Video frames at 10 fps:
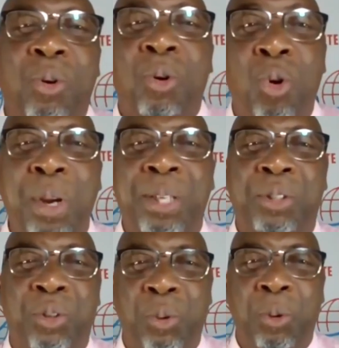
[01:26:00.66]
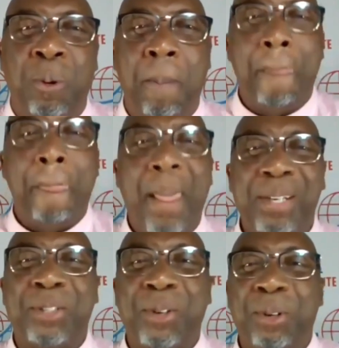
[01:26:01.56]
you always do.
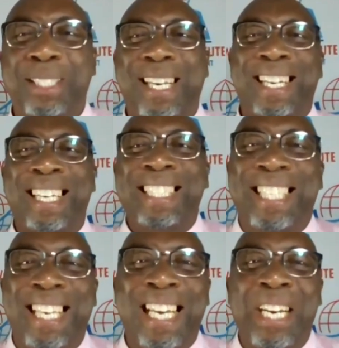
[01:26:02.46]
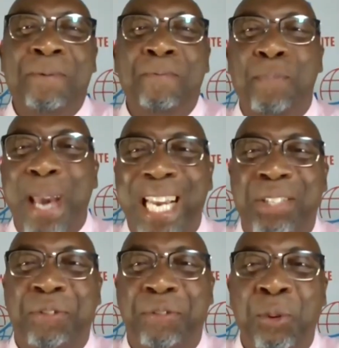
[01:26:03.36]
So challenging and
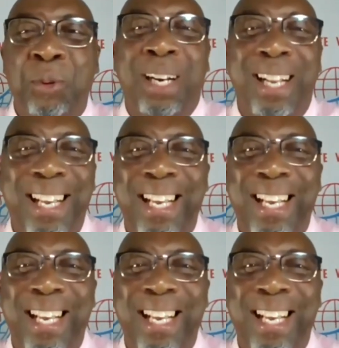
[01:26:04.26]
impactful.